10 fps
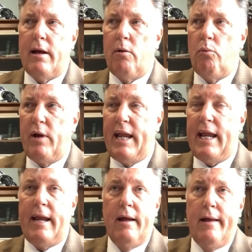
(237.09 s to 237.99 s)

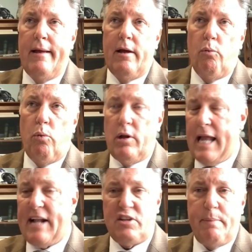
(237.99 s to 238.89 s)
We will
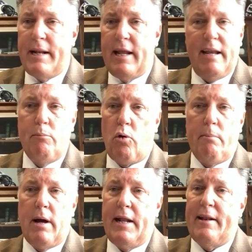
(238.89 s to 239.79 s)
not spend any more
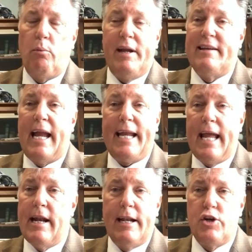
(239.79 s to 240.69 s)
money than we take
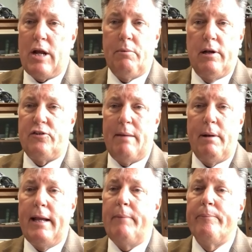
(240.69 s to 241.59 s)
in the General
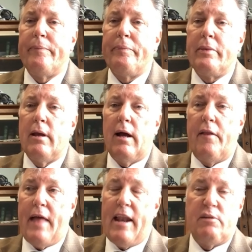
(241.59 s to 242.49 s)
Assembly.
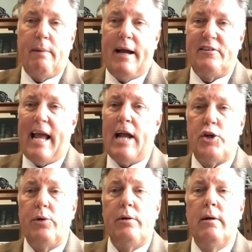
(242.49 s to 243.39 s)
That is by statute.